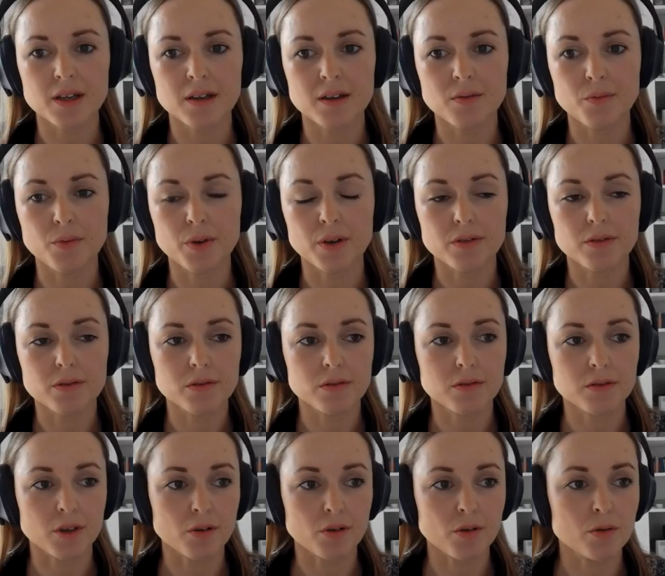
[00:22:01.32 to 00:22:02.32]
with
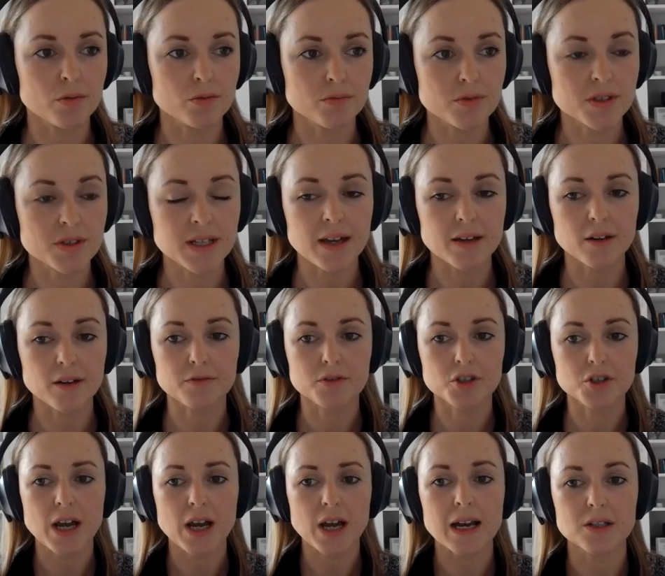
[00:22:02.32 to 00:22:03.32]
their own set of
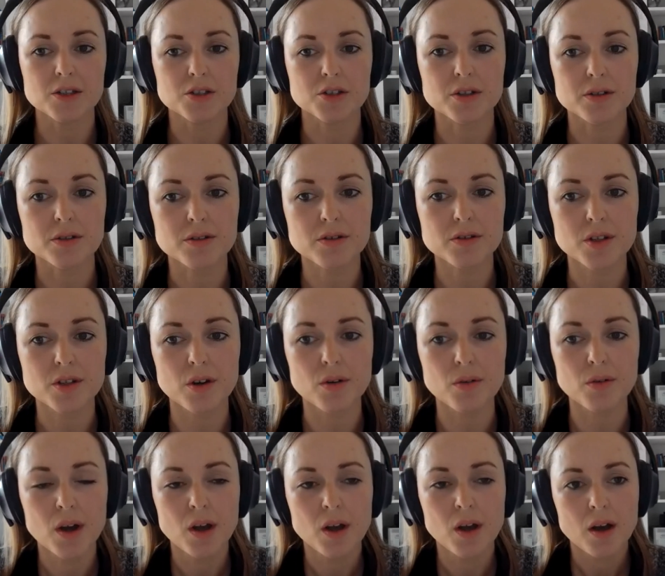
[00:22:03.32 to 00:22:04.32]
challenges.
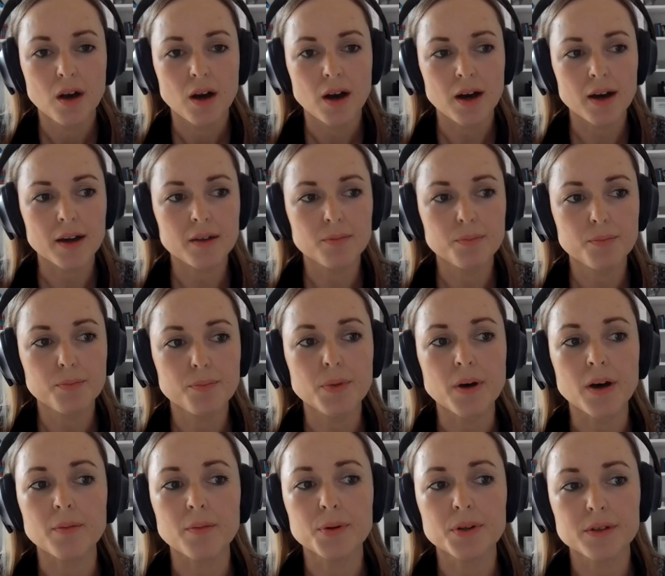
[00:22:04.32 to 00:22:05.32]
So I
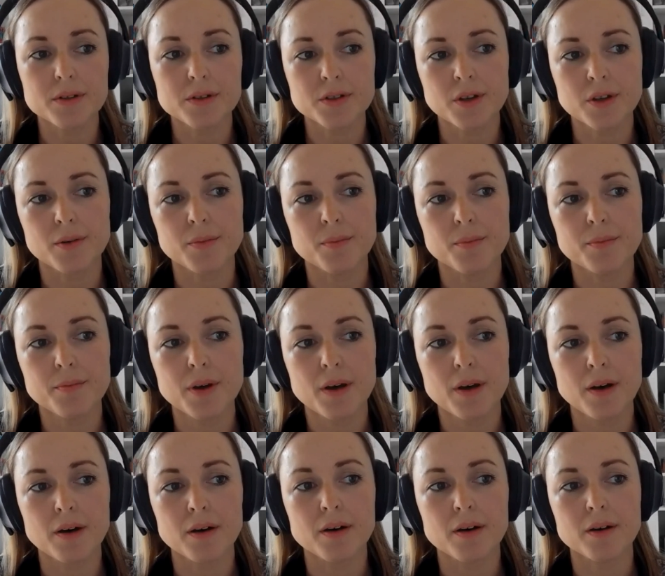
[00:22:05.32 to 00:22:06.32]
put some
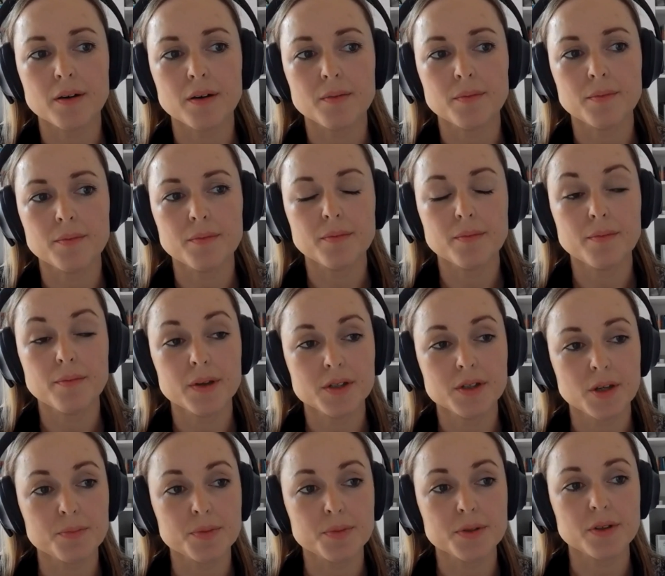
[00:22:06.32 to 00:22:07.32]

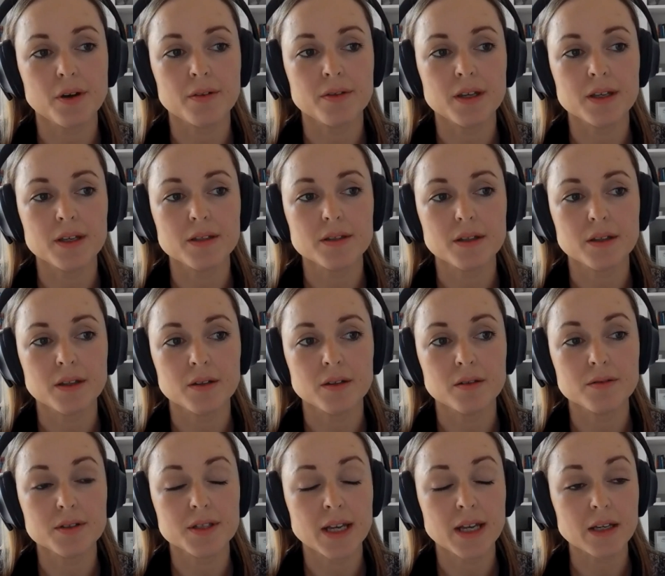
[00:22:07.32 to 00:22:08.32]
tips on this
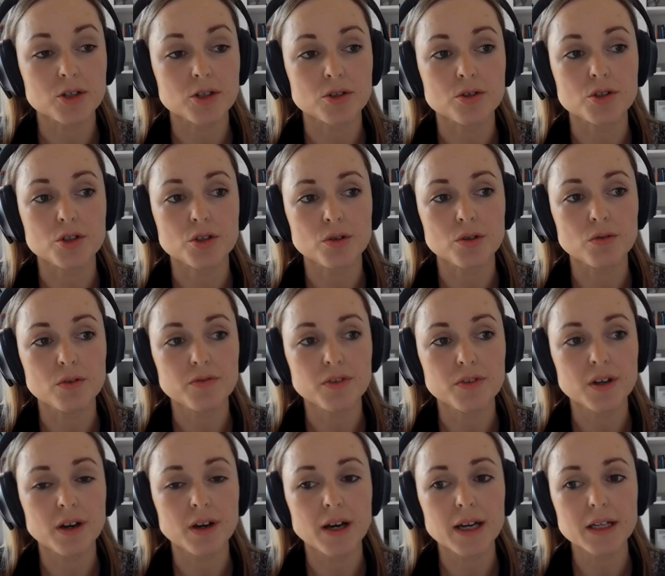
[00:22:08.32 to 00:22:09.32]
in section 2 of
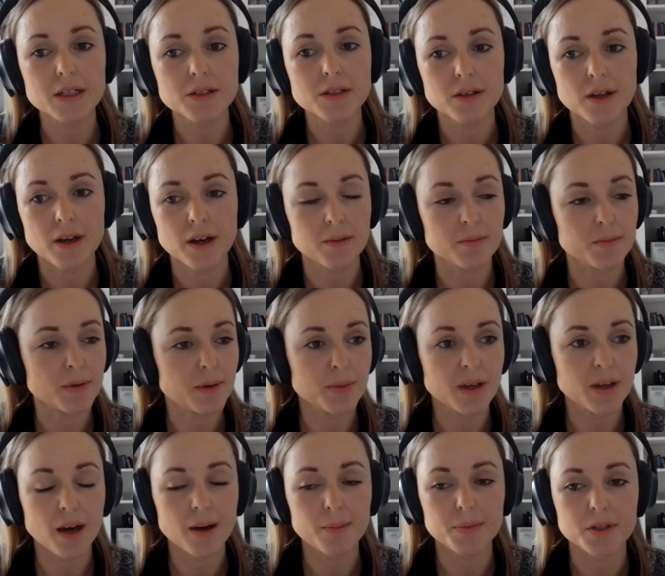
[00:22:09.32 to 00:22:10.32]
the guide that I'd
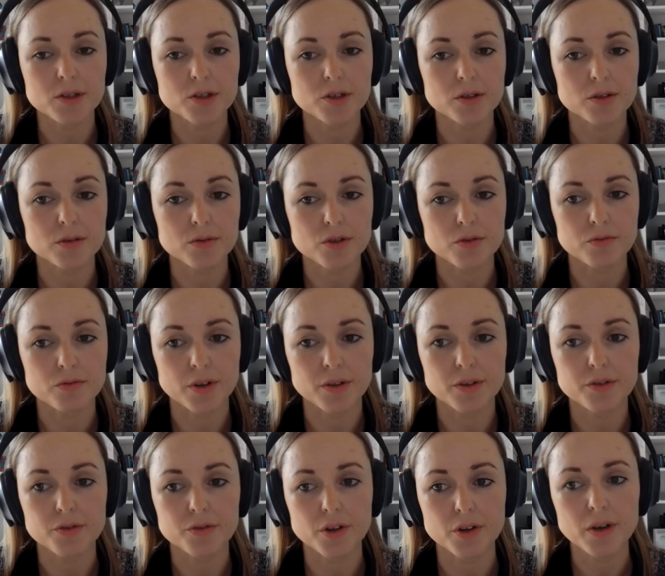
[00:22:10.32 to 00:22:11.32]
be happy to
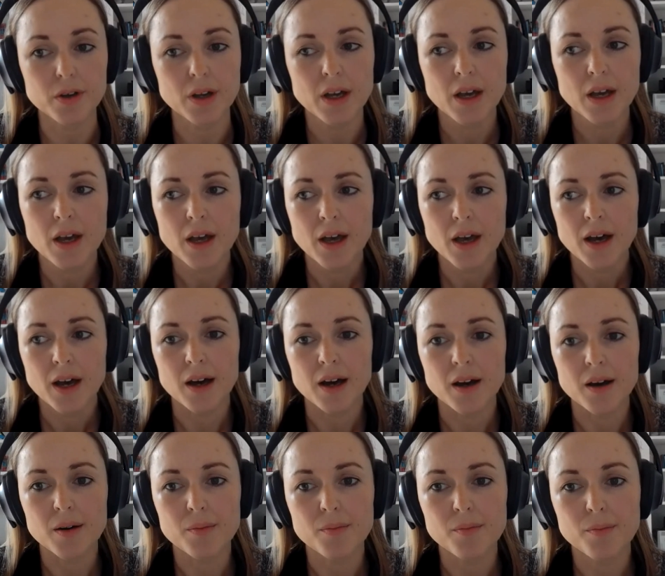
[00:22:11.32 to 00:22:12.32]
run through.
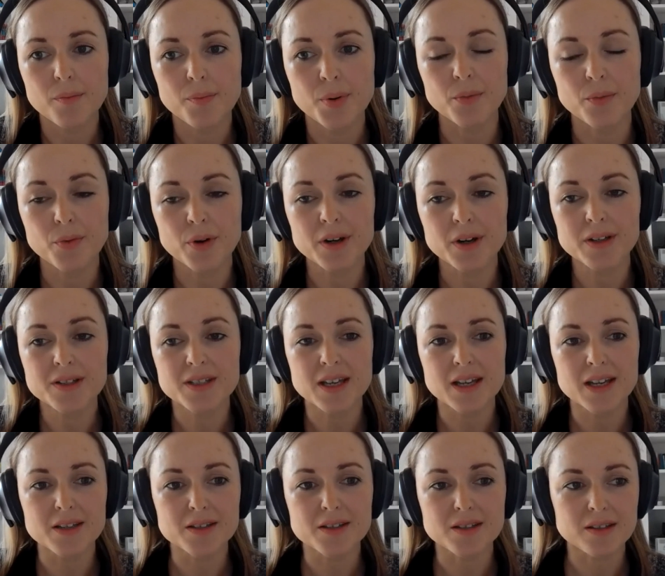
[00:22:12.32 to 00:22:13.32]
But what I'd
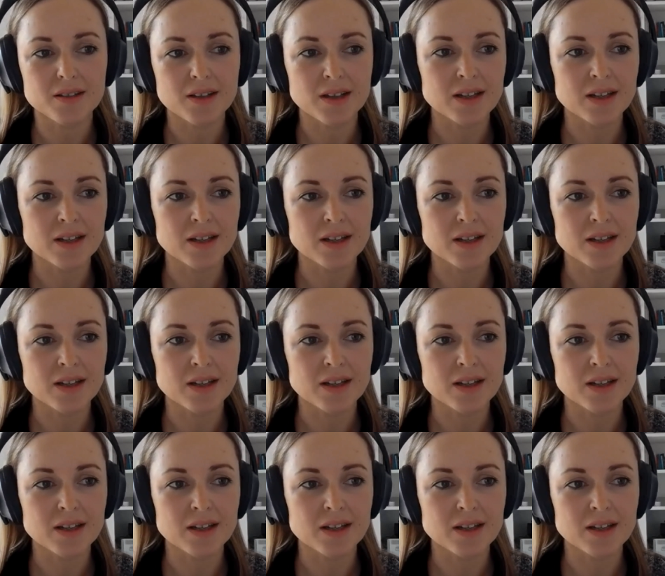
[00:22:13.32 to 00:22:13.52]
say is